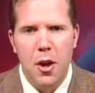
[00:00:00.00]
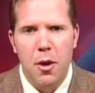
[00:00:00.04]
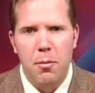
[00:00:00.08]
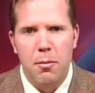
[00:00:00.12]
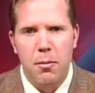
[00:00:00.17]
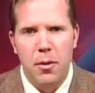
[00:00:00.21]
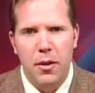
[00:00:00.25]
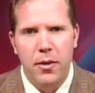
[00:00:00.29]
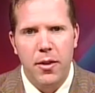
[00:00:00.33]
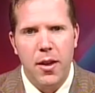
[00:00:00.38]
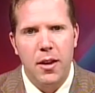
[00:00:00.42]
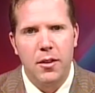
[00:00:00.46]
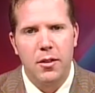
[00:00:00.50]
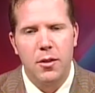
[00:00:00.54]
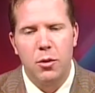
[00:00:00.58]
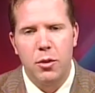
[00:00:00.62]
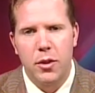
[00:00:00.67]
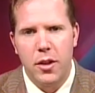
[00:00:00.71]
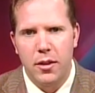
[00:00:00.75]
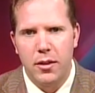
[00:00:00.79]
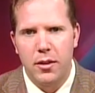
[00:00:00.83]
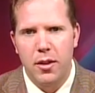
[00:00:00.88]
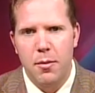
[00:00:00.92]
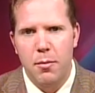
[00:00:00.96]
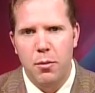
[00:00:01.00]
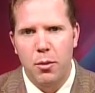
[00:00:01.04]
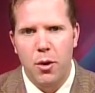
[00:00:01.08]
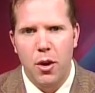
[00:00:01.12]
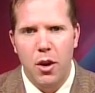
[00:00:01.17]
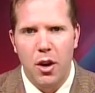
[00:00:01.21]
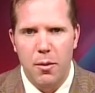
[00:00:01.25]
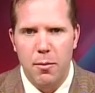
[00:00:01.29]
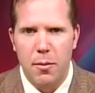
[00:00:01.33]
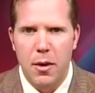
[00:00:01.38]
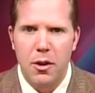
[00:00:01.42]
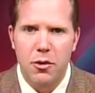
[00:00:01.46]
But that's only a
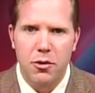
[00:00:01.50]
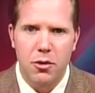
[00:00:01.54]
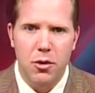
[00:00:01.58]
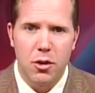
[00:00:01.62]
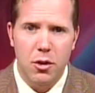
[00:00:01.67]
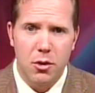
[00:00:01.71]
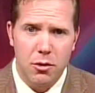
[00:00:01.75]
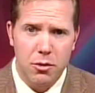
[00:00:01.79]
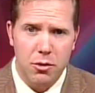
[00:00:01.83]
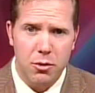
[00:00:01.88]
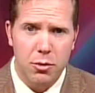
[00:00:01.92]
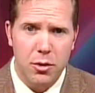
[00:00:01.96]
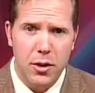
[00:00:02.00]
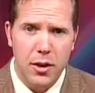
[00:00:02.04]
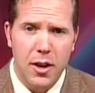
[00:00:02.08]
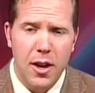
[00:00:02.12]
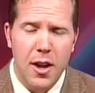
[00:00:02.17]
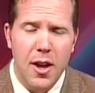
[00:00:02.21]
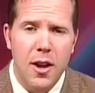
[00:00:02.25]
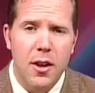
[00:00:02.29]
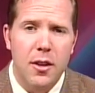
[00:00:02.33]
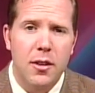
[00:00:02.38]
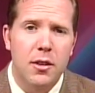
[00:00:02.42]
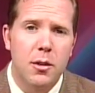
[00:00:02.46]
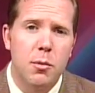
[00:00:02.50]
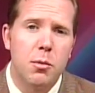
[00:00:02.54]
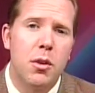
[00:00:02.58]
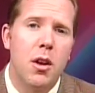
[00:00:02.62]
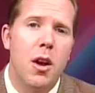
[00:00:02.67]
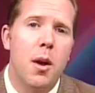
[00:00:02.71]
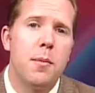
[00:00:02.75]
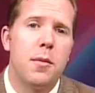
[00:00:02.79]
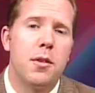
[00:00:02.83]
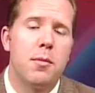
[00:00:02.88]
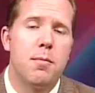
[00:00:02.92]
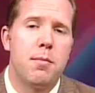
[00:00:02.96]
temporary measure usually.
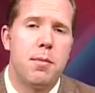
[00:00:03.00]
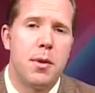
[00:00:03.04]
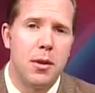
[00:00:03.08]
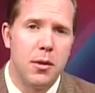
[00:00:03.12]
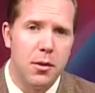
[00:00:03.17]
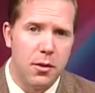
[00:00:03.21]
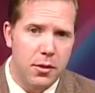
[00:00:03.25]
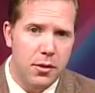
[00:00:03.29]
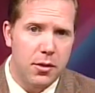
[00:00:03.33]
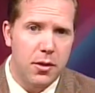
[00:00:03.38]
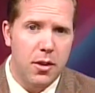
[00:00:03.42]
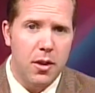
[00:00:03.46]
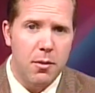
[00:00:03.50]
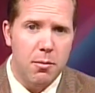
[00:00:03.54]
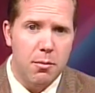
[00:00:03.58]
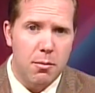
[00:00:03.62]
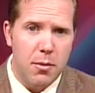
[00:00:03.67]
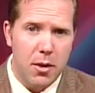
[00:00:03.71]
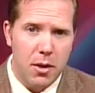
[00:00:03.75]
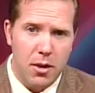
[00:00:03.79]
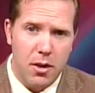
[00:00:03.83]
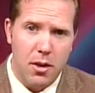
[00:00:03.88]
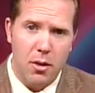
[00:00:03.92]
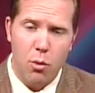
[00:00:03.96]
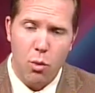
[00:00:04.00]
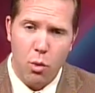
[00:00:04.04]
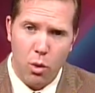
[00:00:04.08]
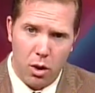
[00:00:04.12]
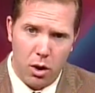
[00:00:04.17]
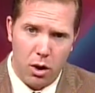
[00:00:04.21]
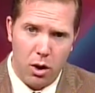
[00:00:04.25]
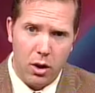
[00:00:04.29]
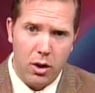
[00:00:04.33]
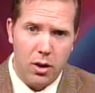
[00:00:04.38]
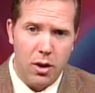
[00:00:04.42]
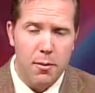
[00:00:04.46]
Sometimes pills can
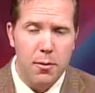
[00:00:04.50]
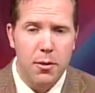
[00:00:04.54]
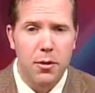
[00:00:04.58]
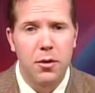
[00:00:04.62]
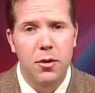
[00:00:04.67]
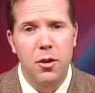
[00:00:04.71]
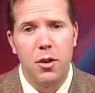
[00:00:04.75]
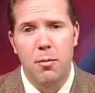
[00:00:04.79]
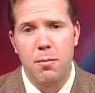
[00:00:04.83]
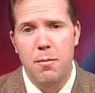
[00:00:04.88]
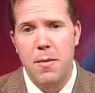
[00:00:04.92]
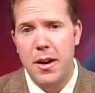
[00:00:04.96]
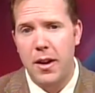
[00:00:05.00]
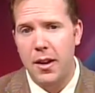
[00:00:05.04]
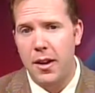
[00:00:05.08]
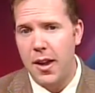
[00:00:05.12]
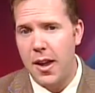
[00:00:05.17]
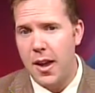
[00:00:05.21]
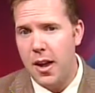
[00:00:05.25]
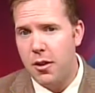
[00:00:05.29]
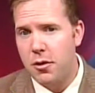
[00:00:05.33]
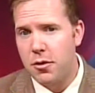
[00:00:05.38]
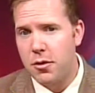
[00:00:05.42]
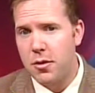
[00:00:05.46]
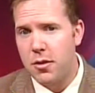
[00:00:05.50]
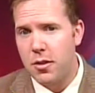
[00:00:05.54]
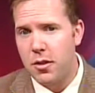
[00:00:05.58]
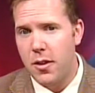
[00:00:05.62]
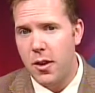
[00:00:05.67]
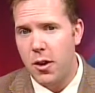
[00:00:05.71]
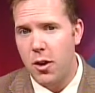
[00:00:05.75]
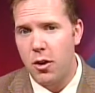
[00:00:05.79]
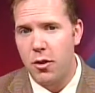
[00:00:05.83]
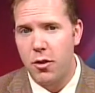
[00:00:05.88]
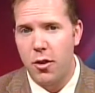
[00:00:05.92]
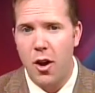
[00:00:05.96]
work. Certain medications
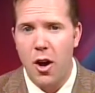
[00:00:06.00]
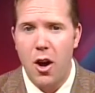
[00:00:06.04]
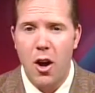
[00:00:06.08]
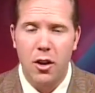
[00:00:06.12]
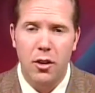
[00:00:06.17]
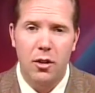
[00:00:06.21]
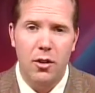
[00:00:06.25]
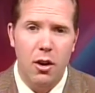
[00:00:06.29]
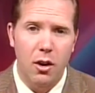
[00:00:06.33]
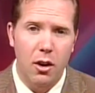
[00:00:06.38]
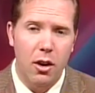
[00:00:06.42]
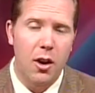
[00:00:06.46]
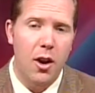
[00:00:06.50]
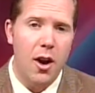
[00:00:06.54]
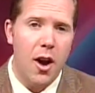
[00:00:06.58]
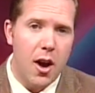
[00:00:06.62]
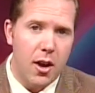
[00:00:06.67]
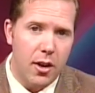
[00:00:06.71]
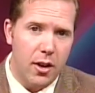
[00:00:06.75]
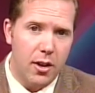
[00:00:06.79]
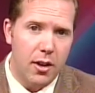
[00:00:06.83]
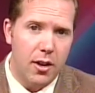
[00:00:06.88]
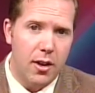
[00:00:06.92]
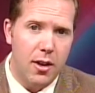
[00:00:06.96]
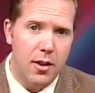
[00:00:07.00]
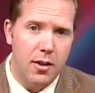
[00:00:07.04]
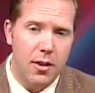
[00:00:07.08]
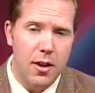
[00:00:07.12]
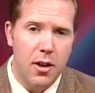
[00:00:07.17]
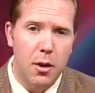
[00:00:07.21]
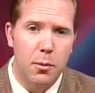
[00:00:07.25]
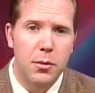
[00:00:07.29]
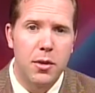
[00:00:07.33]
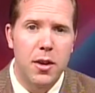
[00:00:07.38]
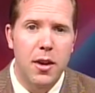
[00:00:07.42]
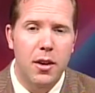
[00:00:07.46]
that are non-narcotic can
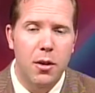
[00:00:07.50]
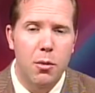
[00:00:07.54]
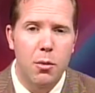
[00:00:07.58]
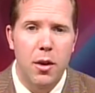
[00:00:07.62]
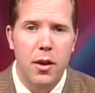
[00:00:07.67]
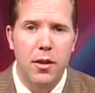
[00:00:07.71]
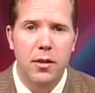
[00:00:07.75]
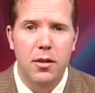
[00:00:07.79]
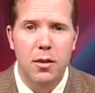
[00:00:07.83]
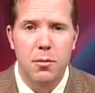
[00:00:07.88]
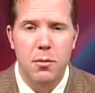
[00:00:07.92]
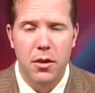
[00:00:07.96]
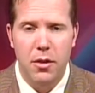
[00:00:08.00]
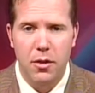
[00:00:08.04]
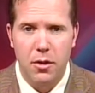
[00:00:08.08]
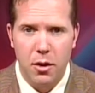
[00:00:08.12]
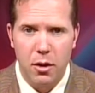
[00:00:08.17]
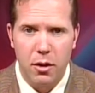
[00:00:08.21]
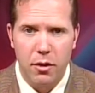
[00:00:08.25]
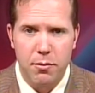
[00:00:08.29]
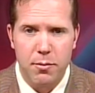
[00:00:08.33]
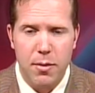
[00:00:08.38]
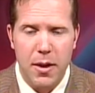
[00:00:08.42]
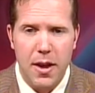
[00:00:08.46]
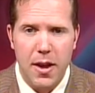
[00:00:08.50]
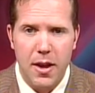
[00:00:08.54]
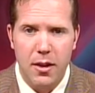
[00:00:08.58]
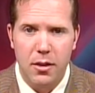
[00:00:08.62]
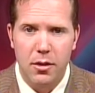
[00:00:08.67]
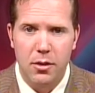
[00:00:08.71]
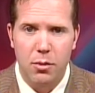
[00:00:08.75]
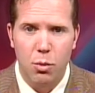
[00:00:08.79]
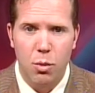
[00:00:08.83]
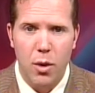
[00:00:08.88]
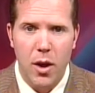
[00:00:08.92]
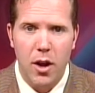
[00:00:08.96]
help take away some of the nerve pain
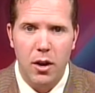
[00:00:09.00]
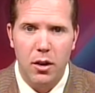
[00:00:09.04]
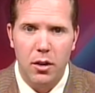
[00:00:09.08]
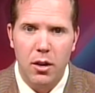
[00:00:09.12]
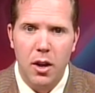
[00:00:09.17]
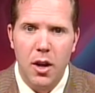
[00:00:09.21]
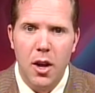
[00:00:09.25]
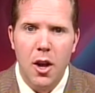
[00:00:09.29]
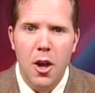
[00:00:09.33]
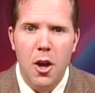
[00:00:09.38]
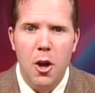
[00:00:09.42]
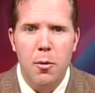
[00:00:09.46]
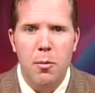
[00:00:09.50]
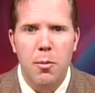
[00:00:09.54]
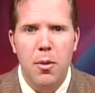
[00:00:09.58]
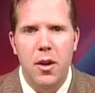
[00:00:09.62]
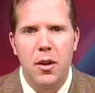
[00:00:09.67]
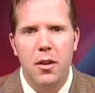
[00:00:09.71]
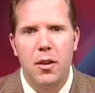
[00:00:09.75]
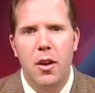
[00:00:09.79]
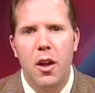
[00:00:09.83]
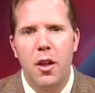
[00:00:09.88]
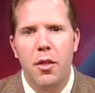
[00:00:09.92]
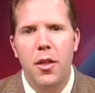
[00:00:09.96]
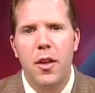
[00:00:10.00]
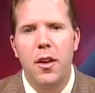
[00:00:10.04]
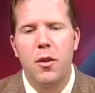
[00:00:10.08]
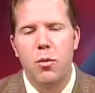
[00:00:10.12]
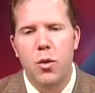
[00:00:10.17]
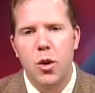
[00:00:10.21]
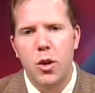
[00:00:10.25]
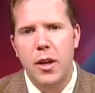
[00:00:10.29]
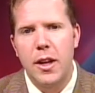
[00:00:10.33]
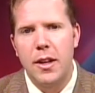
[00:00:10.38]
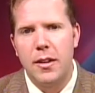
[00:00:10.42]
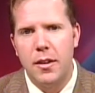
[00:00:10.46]
as well. But nothing
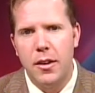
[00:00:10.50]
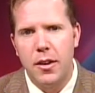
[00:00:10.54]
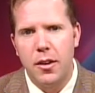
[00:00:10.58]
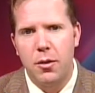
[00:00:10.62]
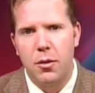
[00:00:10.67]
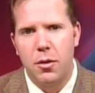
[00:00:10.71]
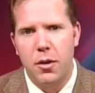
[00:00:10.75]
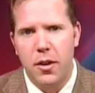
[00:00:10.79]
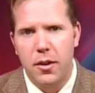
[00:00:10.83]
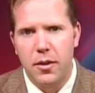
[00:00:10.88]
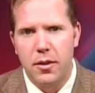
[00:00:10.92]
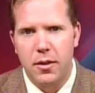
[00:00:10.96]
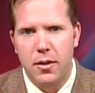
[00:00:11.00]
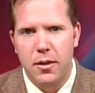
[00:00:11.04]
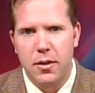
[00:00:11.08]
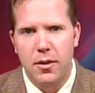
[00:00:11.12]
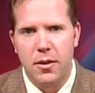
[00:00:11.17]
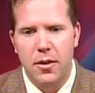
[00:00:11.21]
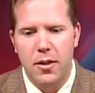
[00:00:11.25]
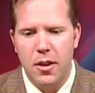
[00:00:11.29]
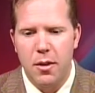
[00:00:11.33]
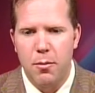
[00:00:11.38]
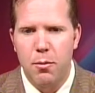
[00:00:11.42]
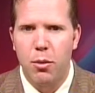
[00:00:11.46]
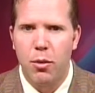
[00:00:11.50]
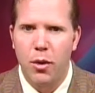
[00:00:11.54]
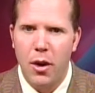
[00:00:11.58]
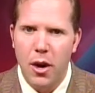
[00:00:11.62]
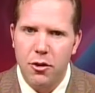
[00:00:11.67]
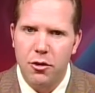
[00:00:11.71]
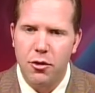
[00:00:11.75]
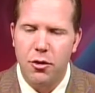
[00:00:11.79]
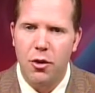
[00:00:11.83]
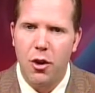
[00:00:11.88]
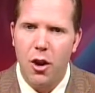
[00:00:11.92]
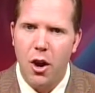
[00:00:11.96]
really decreases the
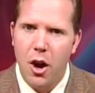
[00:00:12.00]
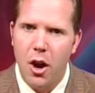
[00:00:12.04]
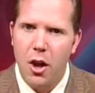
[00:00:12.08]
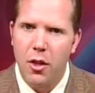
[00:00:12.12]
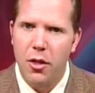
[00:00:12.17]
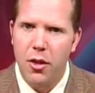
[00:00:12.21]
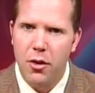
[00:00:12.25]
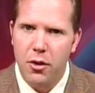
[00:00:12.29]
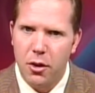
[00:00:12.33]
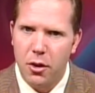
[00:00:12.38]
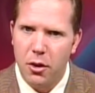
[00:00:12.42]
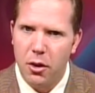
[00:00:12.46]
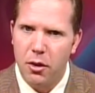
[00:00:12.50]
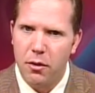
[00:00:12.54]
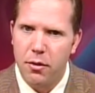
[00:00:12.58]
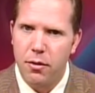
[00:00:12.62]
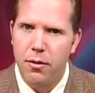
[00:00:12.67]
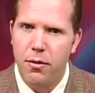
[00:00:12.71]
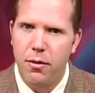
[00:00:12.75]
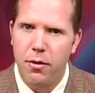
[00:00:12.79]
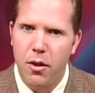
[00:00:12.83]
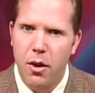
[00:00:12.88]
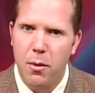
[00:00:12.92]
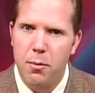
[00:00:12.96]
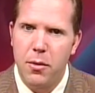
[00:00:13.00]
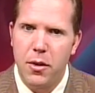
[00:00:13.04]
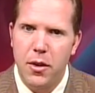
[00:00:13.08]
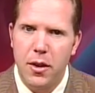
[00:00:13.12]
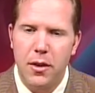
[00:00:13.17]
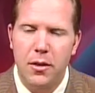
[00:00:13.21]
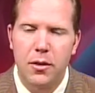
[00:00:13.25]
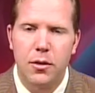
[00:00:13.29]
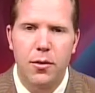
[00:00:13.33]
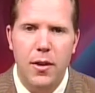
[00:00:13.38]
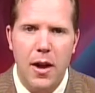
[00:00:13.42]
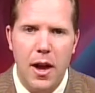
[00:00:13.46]
pressure on the nerve from
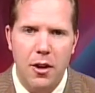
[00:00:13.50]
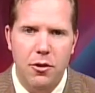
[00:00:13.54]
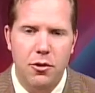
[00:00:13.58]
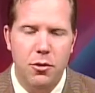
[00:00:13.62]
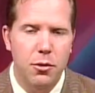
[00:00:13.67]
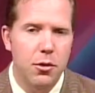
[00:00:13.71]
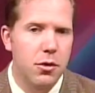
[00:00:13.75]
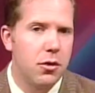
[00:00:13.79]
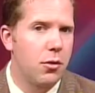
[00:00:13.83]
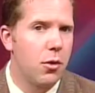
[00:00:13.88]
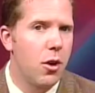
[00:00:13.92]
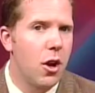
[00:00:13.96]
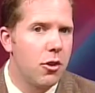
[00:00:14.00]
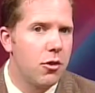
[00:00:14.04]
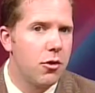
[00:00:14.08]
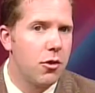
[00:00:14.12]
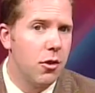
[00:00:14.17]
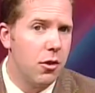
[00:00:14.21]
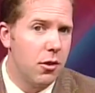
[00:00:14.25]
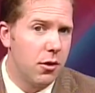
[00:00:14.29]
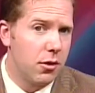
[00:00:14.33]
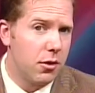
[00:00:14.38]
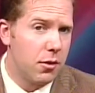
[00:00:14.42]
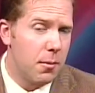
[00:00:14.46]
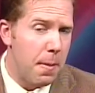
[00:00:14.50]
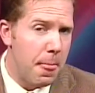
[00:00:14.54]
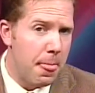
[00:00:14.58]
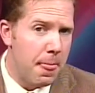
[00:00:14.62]
these fascial structures.